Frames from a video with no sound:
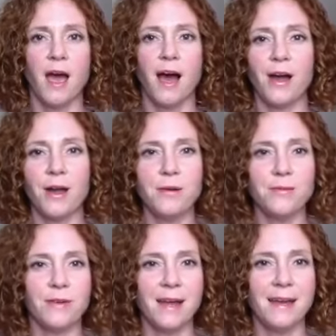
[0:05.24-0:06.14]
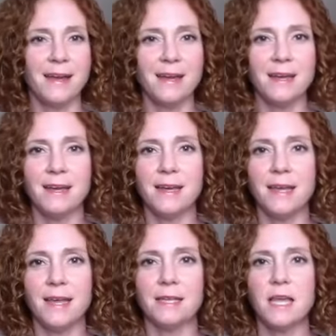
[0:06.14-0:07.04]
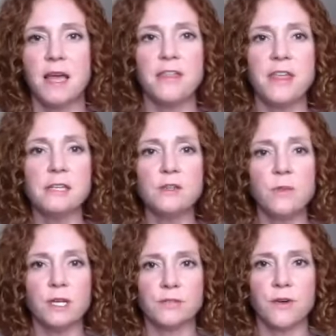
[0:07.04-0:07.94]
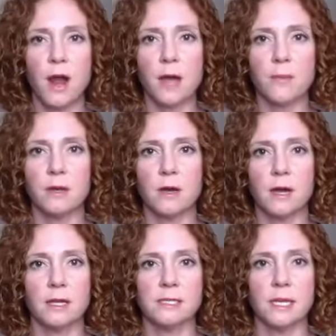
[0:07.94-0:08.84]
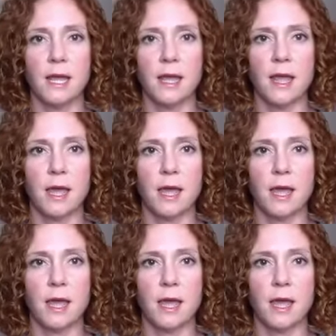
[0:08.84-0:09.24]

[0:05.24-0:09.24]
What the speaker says: All right. Thanks so much for hopping on today.